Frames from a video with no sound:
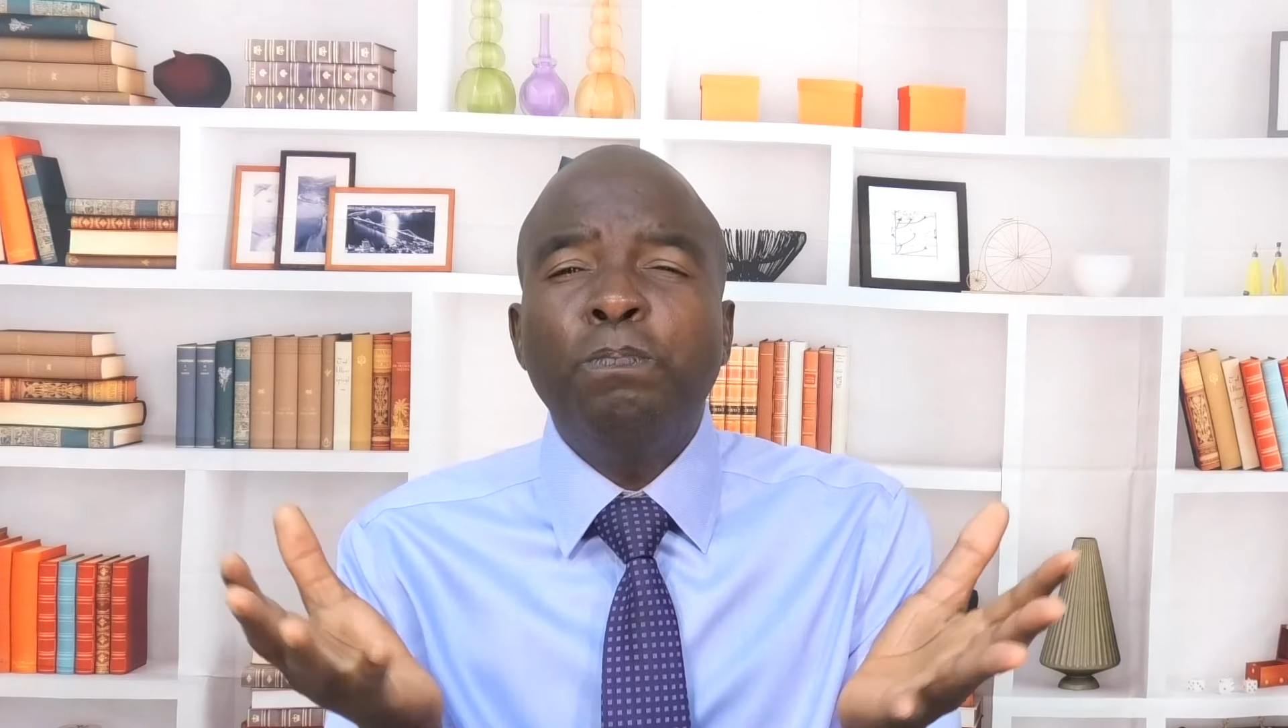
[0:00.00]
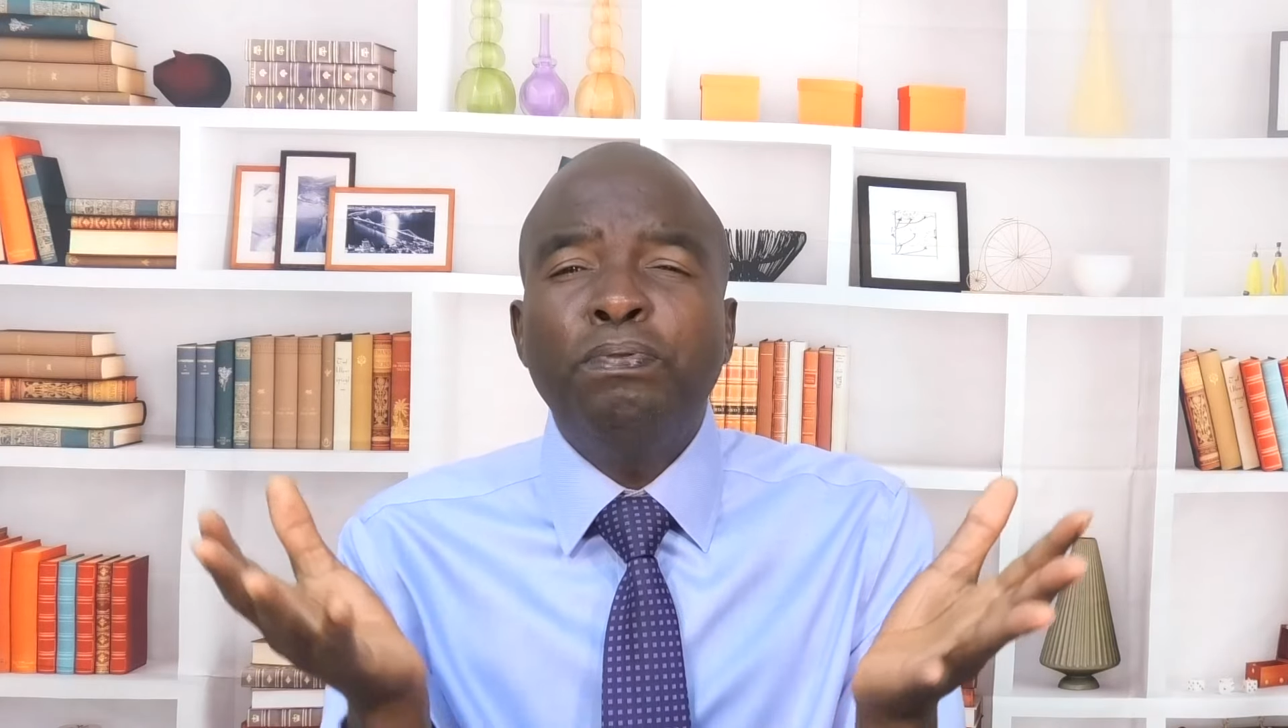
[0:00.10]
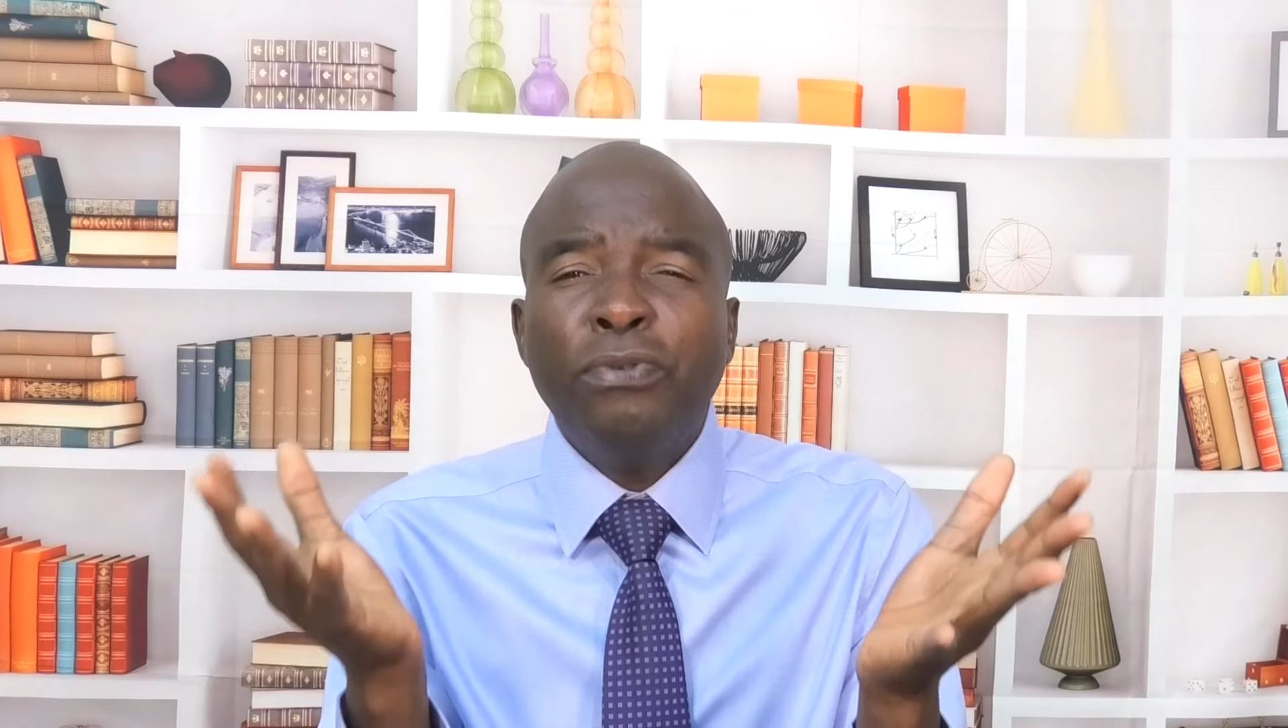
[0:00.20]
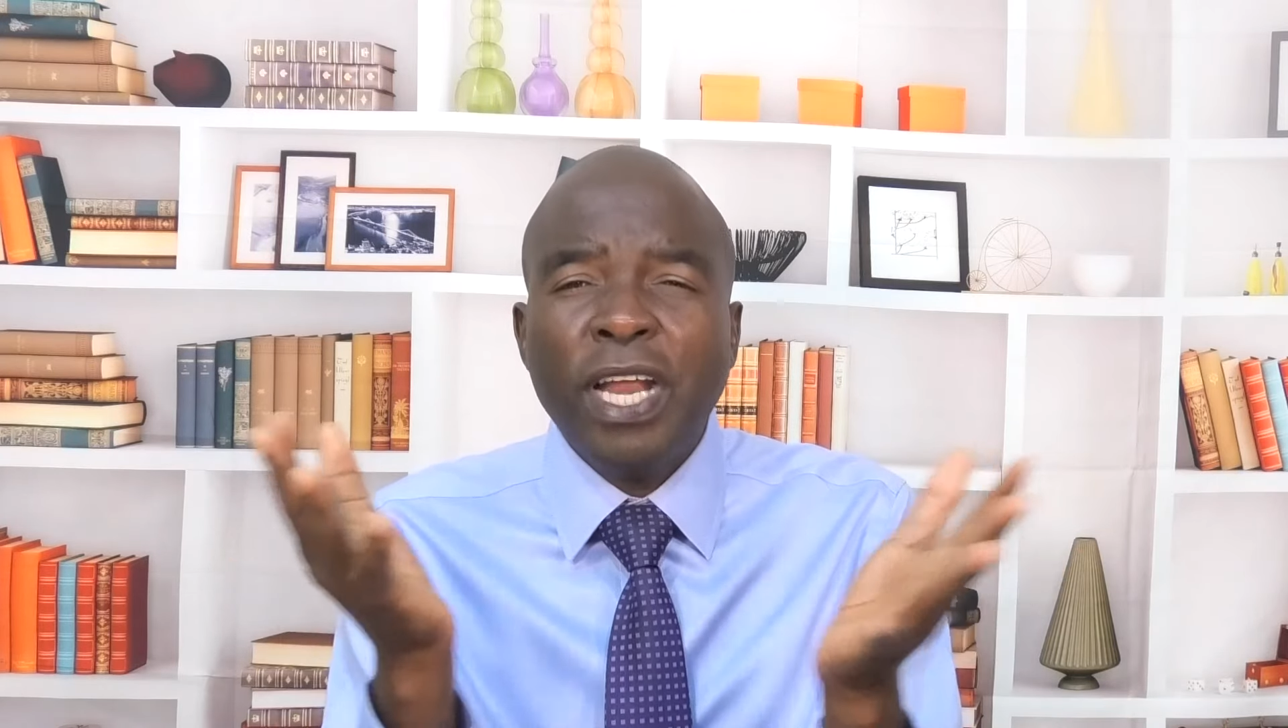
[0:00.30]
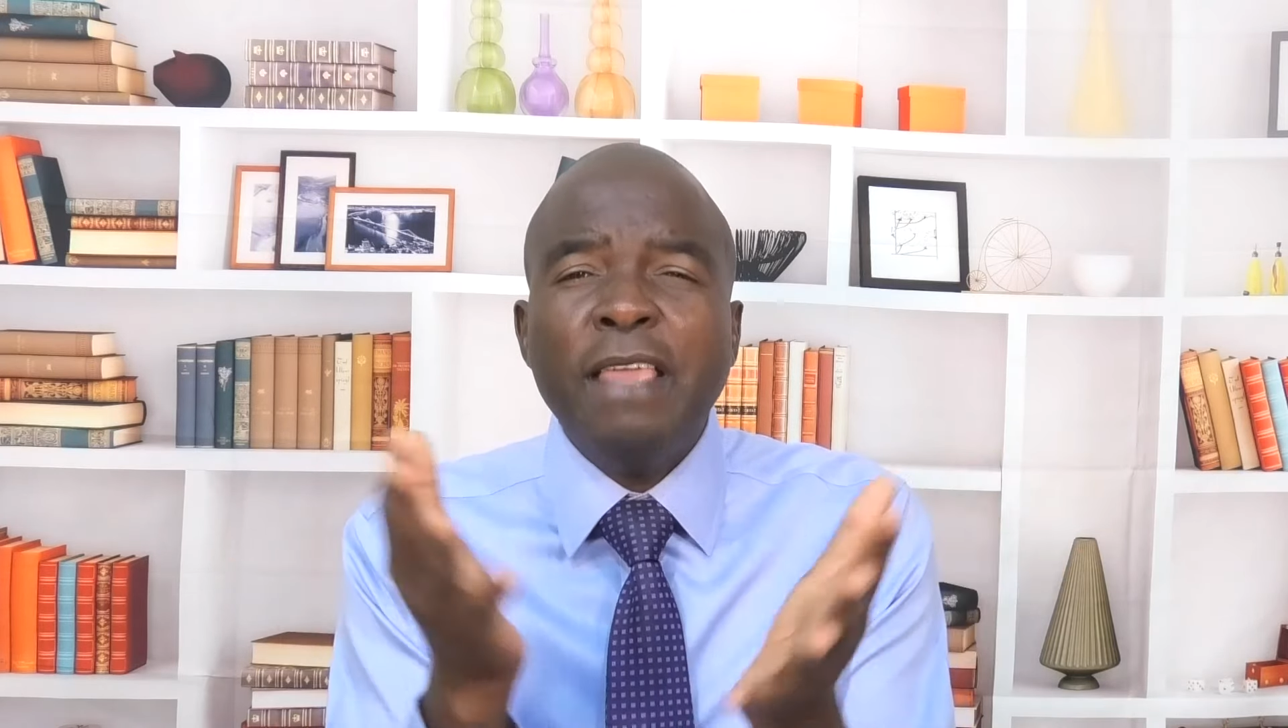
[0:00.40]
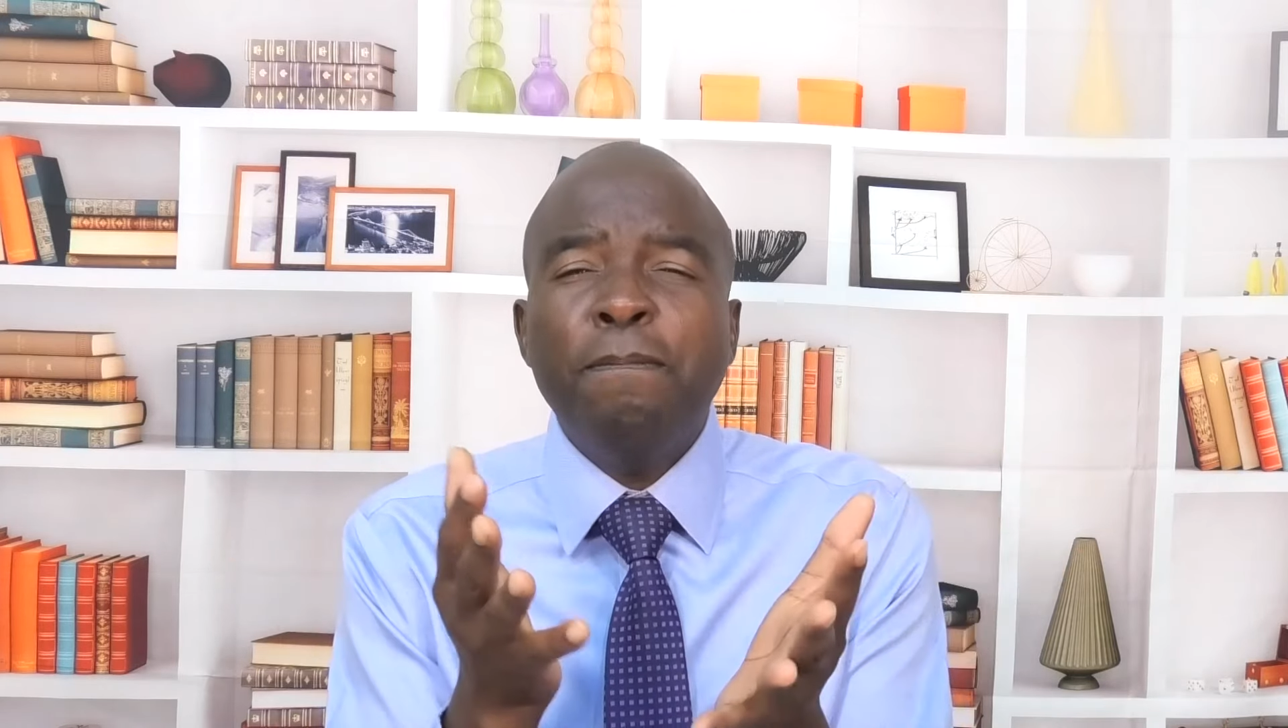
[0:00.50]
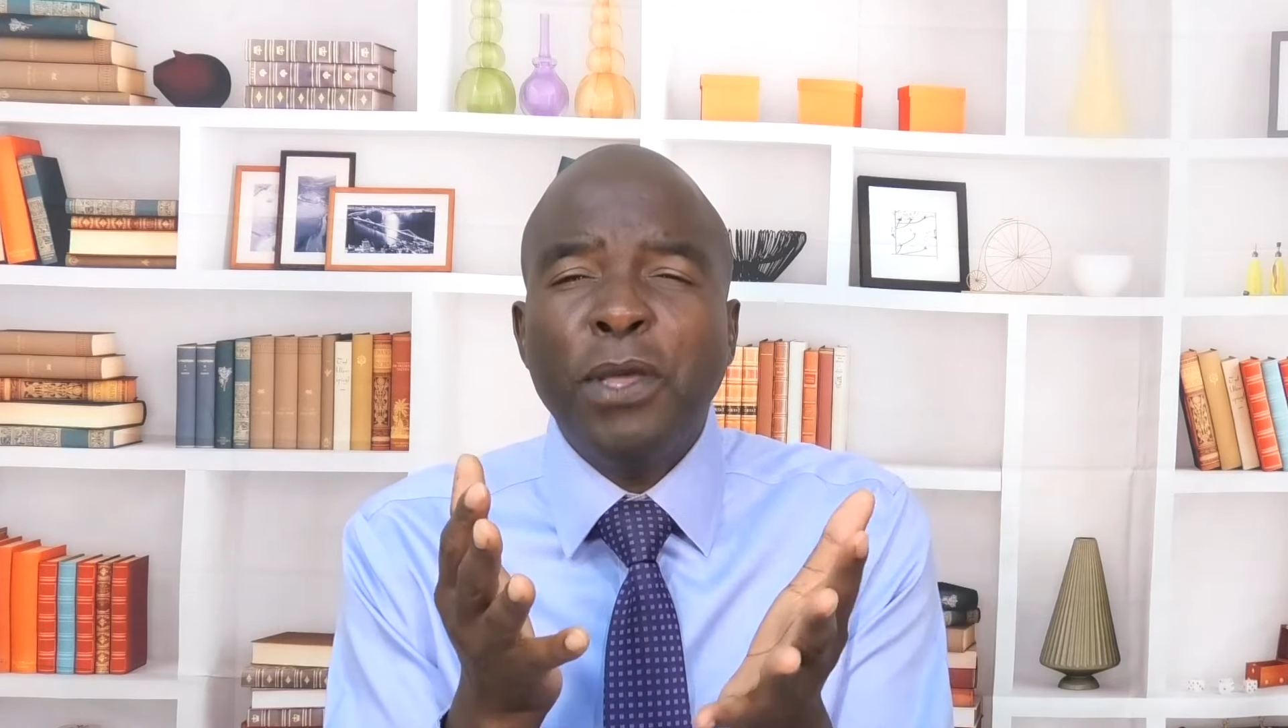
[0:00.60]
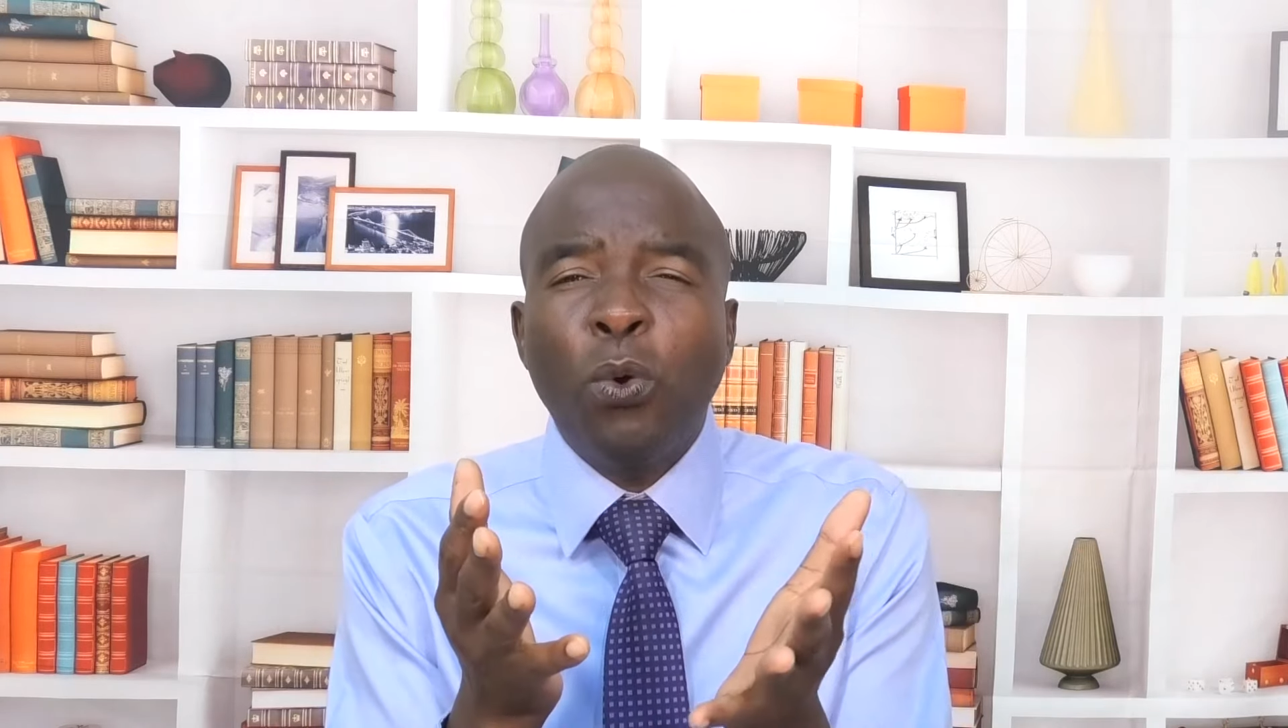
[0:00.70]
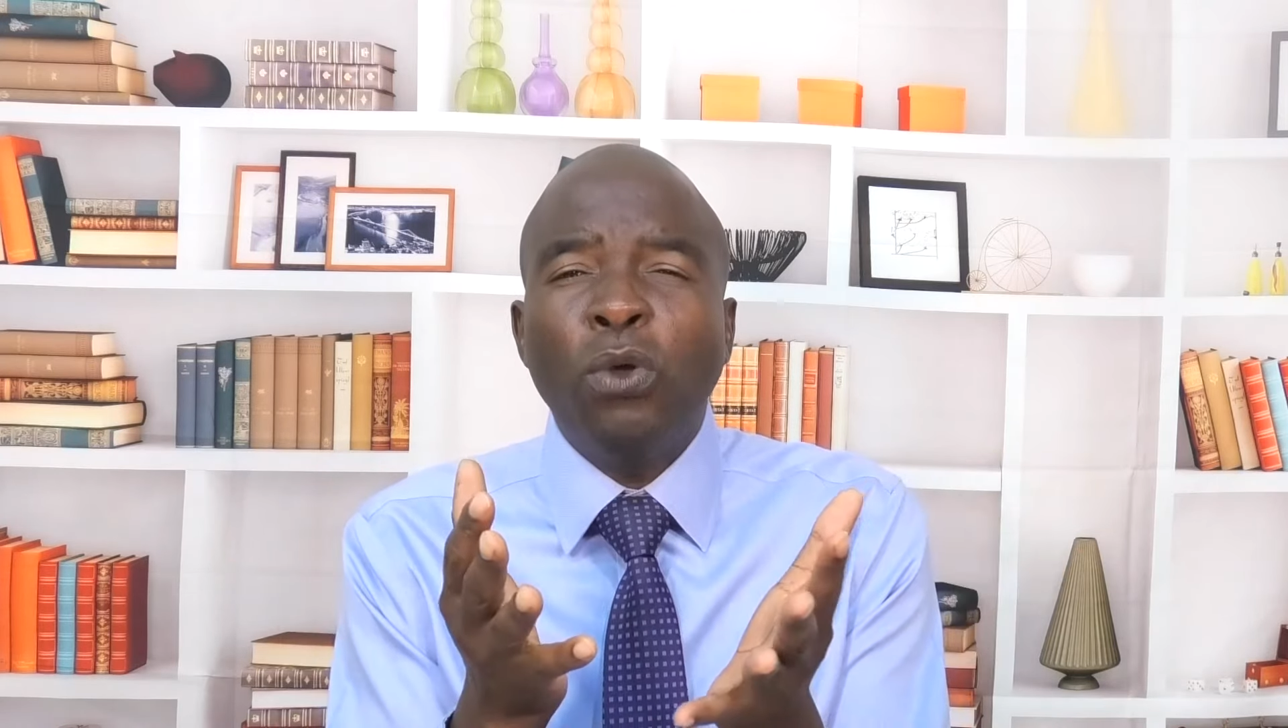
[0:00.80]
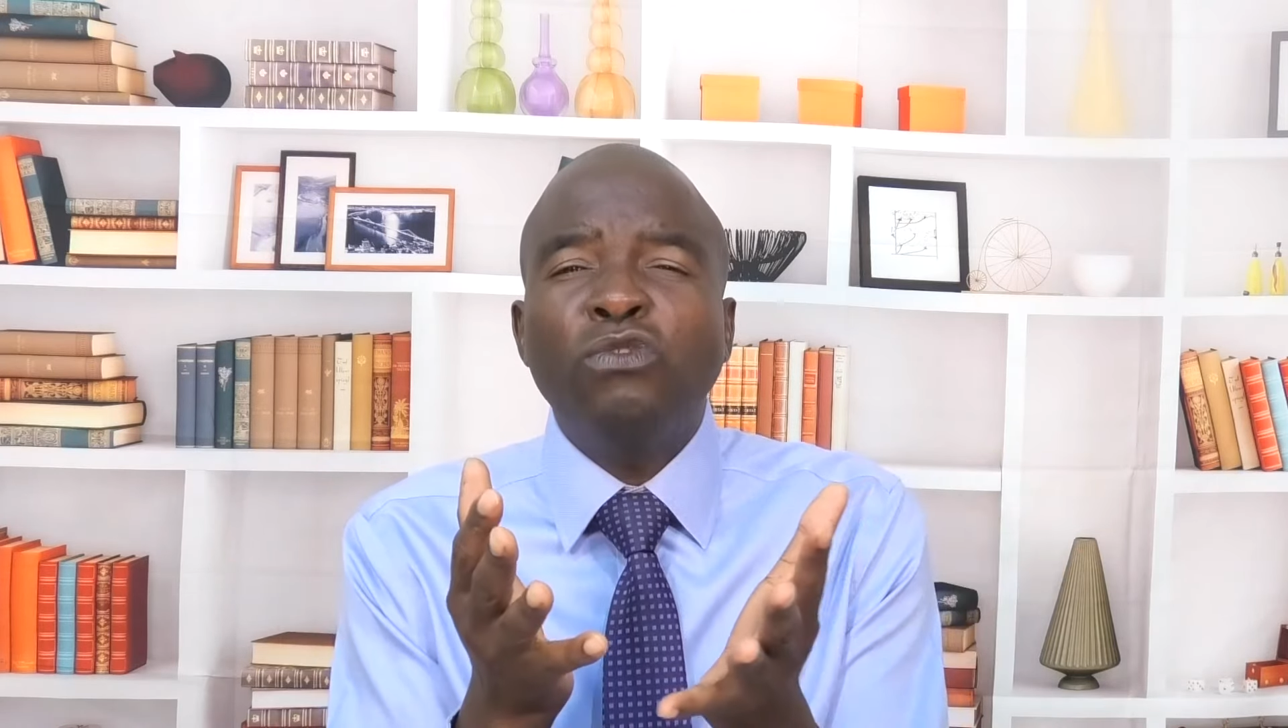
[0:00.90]
pray
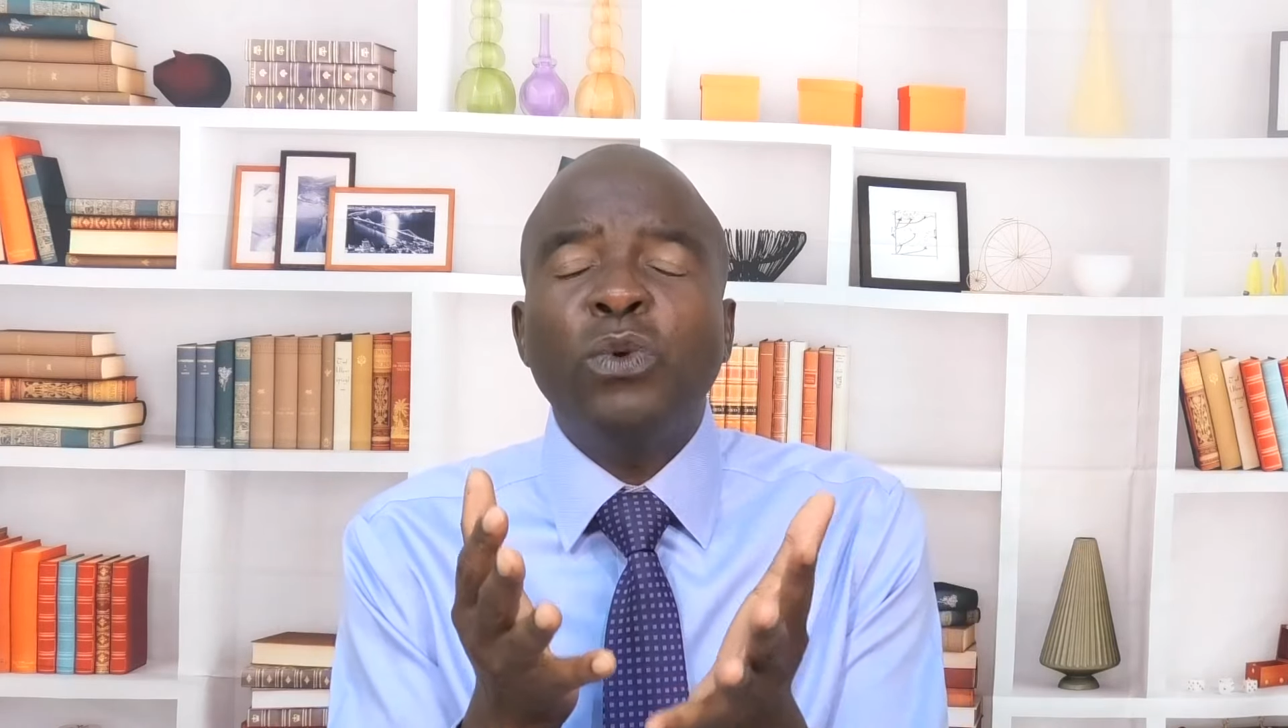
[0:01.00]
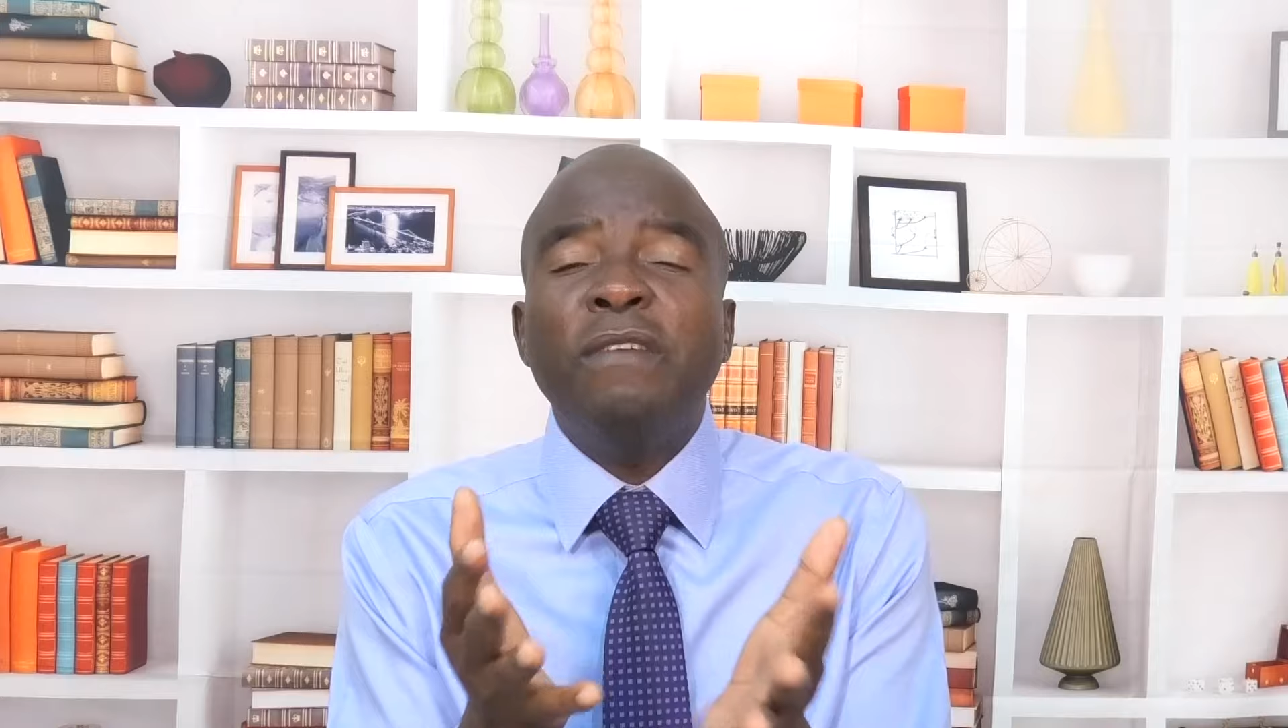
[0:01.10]
because we